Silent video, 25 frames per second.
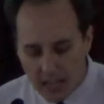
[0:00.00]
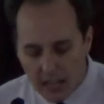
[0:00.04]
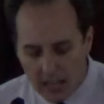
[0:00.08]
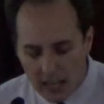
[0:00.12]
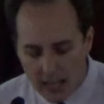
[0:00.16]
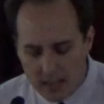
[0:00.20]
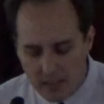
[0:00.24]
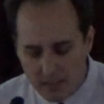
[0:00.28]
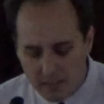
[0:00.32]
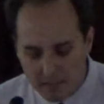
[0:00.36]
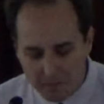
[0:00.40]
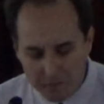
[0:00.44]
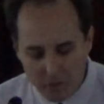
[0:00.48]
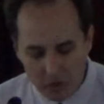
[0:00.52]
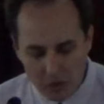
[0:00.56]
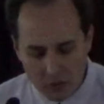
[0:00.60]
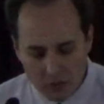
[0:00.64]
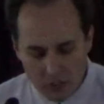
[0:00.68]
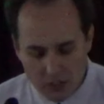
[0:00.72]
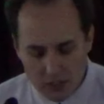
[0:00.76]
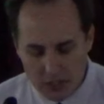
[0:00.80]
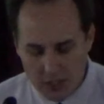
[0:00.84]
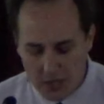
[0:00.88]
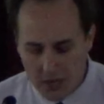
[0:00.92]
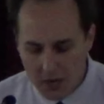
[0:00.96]
in the
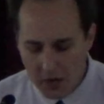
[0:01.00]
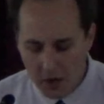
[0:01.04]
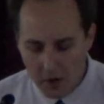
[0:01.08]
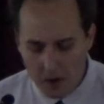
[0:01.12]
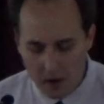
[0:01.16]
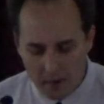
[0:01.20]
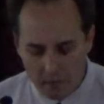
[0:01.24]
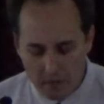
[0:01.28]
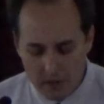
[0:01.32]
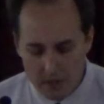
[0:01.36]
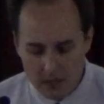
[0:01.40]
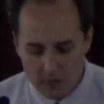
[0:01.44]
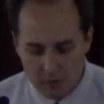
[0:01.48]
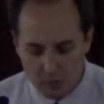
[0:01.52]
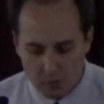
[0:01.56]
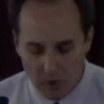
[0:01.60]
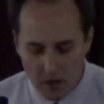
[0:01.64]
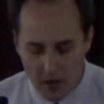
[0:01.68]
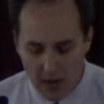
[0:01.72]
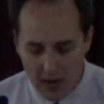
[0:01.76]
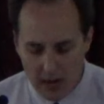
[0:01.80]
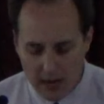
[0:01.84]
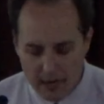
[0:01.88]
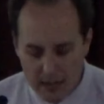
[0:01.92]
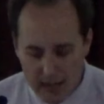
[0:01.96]
first year of his
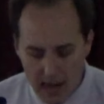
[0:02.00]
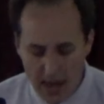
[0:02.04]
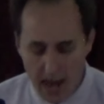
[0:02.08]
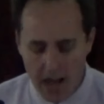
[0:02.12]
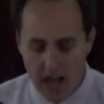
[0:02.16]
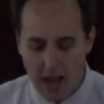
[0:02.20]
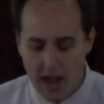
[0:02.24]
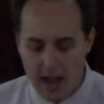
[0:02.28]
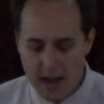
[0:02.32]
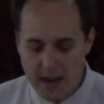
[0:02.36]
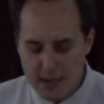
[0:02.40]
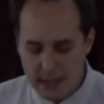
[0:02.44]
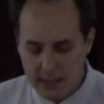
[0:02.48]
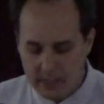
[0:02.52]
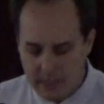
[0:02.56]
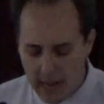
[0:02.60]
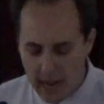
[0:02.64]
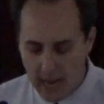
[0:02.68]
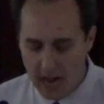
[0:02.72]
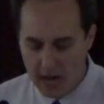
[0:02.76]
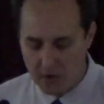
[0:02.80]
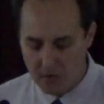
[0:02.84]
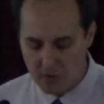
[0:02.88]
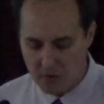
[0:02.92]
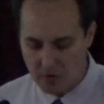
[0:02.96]
reign, I,
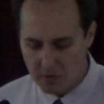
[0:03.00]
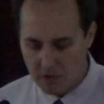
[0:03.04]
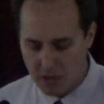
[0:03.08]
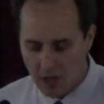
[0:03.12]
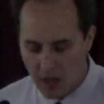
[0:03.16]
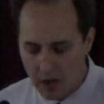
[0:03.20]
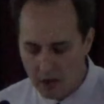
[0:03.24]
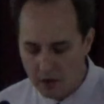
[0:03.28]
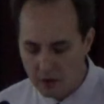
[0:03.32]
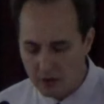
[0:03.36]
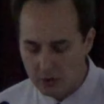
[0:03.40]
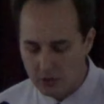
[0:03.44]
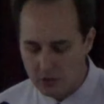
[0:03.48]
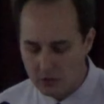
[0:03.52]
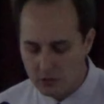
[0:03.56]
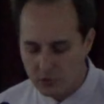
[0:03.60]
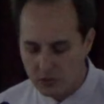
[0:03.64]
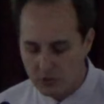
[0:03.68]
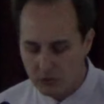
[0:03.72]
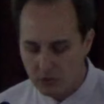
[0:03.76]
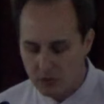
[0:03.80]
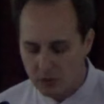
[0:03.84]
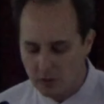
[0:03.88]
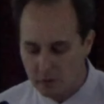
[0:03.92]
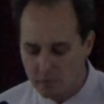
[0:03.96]
Daniel,
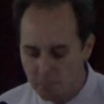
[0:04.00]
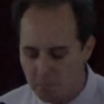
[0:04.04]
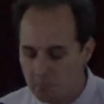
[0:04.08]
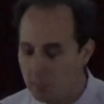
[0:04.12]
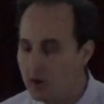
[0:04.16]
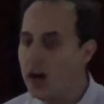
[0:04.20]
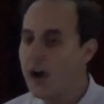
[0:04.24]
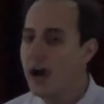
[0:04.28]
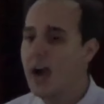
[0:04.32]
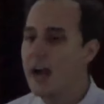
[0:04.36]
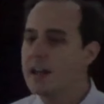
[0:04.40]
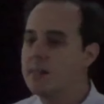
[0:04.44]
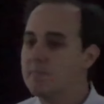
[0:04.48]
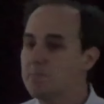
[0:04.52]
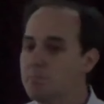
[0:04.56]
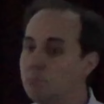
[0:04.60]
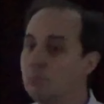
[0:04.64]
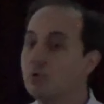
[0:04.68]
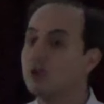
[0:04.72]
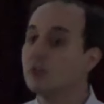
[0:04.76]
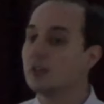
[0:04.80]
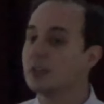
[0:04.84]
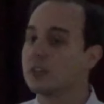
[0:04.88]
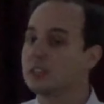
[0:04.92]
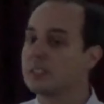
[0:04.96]
understood by
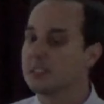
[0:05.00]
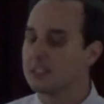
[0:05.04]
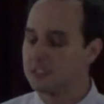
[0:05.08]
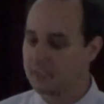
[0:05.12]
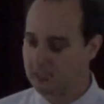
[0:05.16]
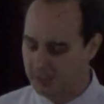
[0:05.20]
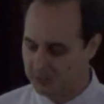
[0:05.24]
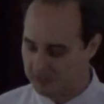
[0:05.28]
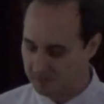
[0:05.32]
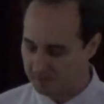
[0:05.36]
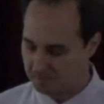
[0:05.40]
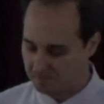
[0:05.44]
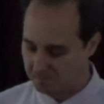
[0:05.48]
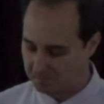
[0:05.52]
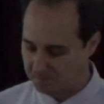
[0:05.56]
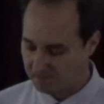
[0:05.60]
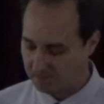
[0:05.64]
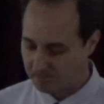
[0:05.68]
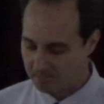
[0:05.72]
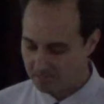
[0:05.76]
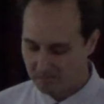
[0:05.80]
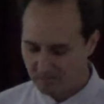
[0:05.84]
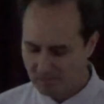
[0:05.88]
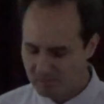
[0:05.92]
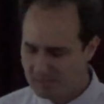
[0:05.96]
books
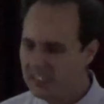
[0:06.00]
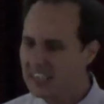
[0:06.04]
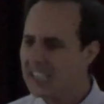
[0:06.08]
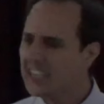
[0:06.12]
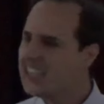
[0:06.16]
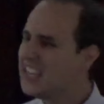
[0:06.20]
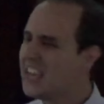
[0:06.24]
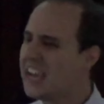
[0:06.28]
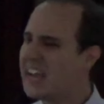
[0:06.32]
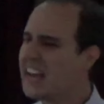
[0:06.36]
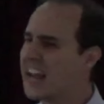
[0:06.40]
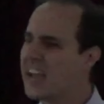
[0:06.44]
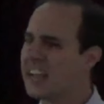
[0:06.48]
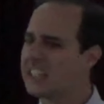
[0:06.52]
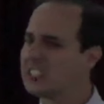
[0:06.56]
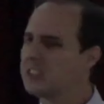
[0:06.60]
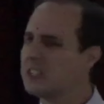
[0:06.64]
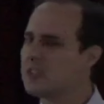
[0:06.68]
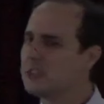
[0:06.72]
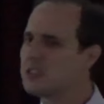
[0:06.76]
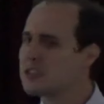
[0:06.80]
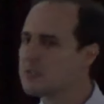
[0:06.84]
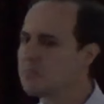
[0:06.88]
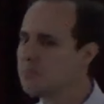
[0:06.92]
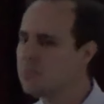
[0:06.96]
he had
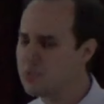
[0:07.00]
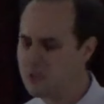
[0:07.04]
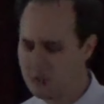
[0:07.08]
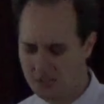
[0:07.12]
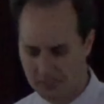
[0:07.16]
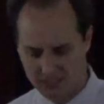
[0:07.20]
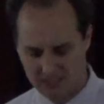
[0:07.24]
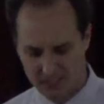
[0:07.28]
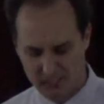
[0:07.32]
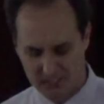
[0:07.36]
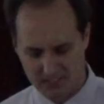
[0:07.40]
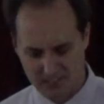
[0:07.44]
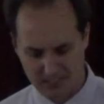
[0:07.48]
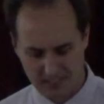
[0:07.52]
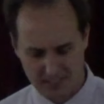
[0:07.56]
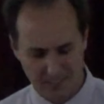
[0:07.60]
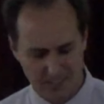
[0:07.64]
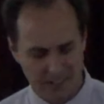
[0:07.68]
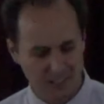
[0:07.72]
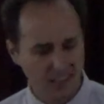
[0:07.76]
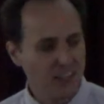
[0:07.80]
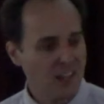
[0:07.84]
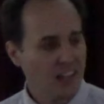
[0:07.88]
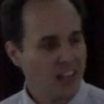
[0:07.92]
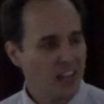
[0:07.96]
access to books.
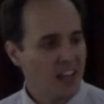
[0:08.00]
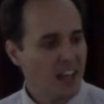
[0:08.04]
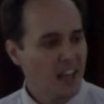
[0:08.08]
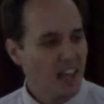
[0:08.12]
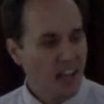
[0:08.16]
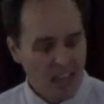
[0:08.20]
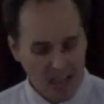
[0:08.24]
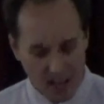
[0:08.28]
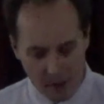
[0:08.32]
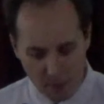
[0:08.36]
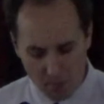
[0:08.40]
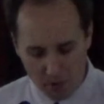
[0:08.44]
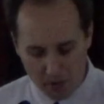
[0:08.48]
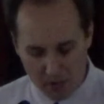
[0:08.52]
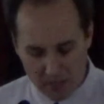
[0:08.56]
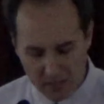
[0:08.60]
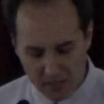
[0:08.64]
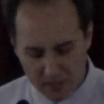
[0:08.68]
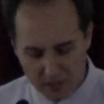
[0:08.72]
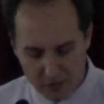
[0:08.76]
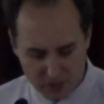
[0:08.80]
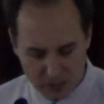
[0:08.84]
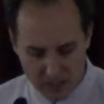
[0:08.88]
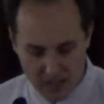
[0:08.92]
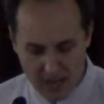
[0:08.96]
What did he
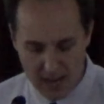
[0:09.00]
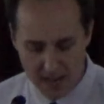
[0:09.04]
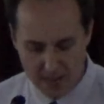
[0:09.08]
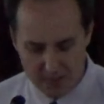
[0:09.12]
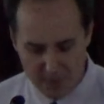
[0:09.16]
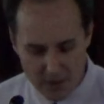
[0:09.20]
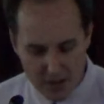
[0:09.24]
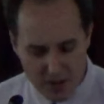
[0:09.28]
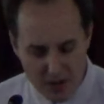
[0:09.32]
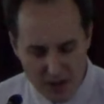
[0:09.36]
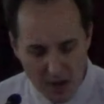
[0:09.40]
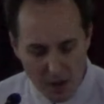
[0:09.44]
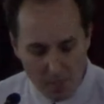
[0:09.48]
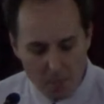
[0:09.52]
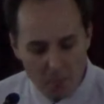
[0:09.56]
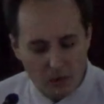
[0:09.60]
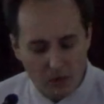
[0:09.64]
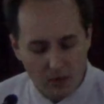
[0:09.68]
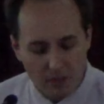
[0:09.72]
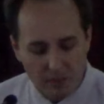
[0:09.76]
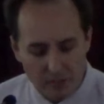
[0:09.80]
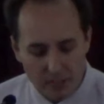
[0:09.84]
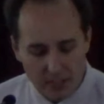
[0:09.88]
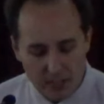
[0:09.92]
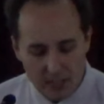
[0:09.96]
understand? The
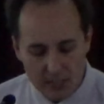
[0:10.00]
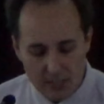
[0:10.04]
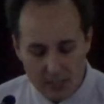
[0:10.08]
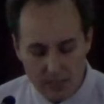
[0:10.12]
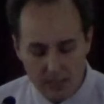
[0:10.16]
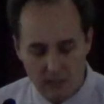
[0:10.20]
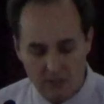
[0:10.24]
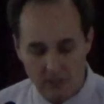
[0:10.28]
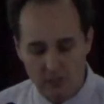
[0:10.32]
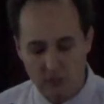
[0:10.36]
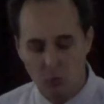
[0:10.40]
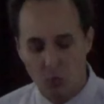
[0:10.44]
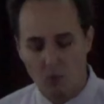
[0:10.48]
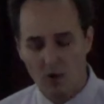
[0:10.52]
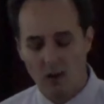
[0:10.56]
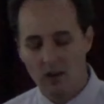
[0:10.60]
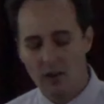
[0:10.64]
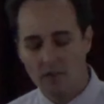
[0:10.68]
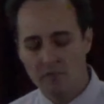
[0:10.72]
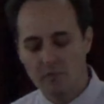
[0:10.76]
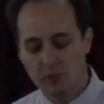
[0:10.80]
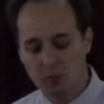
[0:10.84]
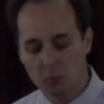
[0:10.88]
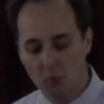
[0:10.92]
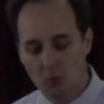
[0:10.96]
number of the years
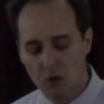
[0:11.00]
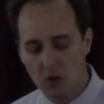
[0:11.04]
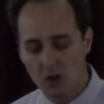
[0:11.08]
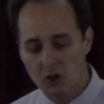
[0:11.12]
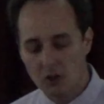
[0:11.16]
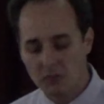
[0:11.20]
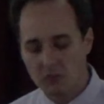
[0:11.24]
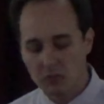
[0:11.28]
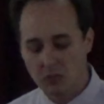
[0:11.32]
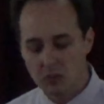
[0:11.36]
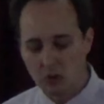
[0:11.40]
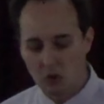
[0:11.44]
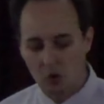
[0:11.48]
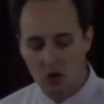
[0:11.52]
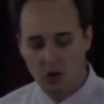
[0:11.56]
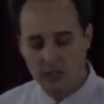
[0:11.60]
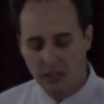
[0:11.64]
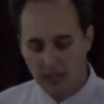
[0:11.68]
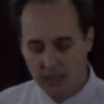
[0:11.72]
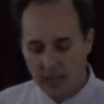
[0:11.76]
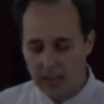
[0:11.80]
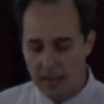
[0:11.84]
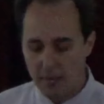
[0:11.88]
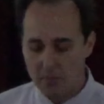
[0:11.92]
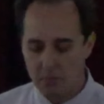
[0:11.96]
whereof the word of the Lord
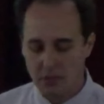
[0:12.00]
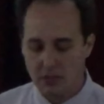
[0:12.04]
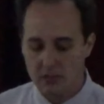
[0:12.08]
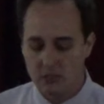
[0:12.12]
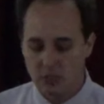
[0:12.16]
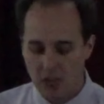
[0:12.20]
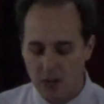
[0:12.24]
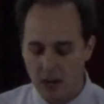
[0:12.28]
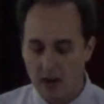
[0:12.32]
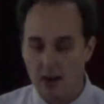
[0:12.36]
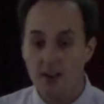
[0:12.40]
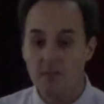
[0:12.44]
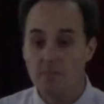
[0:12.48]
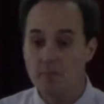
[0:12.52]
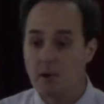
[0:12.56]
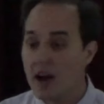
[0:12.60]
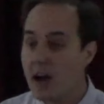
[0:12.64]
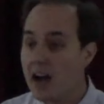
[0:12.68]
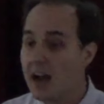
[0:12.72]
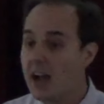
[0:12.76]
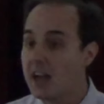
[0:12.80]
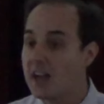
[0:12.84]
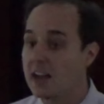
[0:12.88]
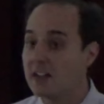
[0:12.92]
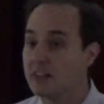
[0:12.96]
came to
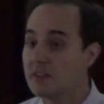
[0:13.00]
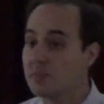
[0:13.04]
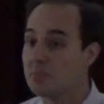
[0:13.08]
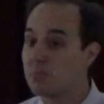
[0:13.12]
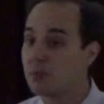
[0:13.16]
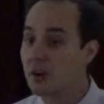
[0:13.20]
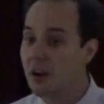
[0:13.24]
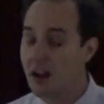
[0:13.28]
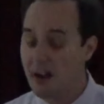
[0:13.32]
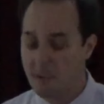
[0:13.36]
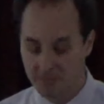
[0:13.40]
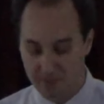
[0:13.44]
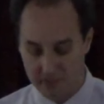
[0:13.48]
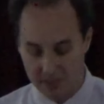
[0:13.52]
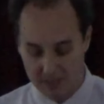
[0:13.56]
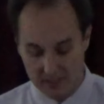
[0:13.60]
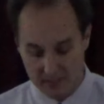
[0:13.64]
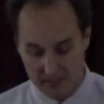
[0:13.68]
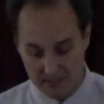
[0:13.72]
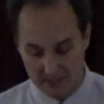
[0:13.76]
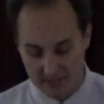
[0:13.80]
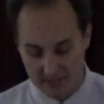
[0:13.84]
Jeremiah the prophet,